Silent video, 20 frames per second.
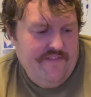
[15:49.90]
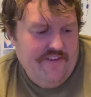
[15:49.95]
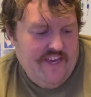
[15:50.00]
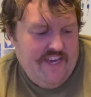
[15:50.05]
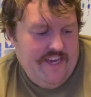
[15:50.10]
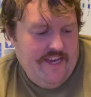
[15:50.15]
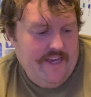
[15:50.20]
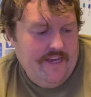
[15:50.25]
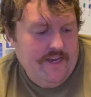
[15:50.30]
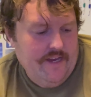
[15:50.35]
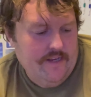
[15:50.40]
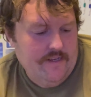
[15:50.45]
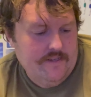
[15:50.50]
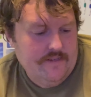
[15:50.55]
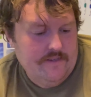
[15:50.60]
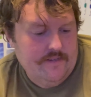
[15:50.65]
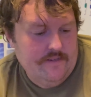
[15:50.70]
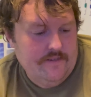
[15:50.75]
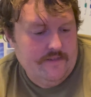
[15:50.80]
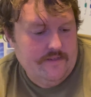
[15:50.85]
a
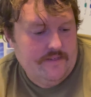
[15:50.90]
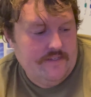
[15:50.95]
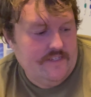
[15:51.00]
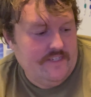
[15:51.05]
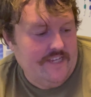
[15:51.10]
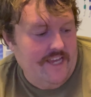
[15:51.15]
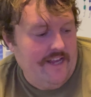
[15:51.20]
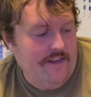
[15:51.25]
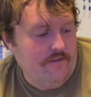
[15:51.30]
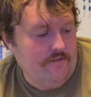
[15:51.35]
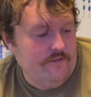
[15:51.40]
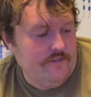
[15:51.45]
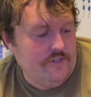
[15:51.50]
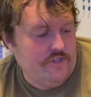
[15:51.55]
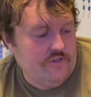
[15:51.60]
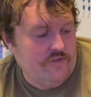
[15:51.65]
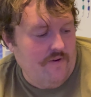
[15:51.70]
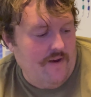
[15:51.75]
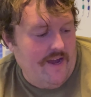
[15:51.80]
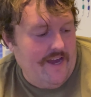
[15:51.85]
single
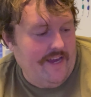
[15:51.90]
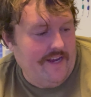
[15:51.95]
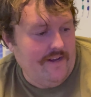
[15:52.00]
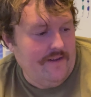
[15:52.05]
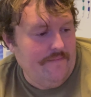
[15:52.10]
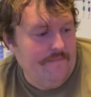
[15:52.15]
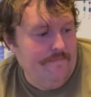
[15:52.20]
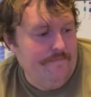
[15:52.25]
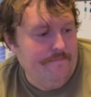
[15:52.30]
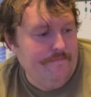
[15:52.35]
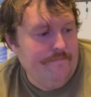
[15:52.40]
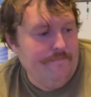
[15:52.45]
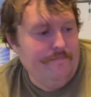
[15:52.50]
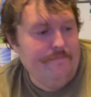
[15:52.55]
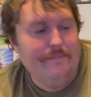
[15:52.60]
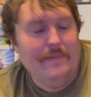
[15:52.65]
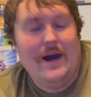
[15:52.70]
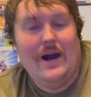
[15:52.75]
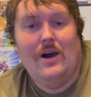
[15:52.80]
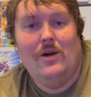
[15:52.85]
strike
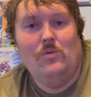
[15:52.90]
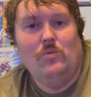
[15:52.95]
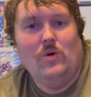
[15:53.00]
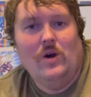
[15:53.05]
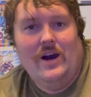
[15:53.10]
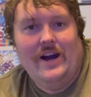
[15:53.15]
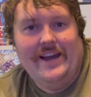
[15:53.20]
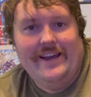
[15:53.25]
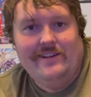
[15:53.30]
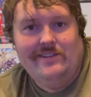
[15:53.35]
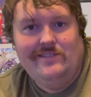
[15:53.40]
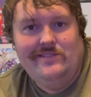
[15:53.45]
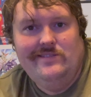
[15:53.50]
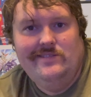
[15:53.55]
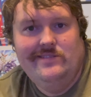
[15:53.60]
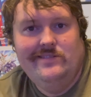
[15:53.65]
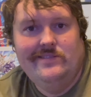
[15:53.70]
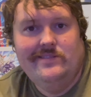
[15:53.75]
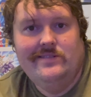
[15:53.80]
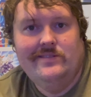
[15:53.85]
Mawile,
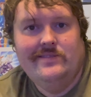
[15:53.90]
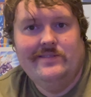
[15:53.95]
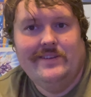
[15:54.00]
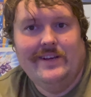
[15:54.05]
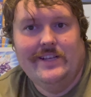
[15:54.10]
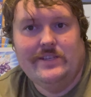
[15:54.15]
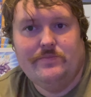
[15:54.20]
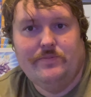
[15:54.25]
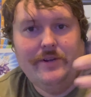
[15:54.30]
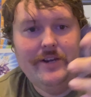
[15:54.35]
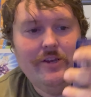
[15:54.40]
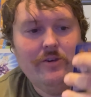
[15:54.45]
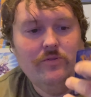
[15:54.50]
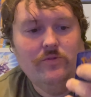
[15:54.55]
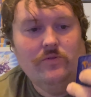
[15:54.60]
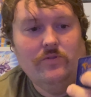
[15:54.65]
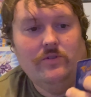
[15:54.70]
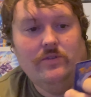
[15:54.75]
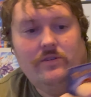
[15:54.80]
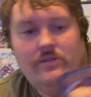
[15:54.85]
that's pretty
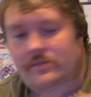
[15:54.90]
cool.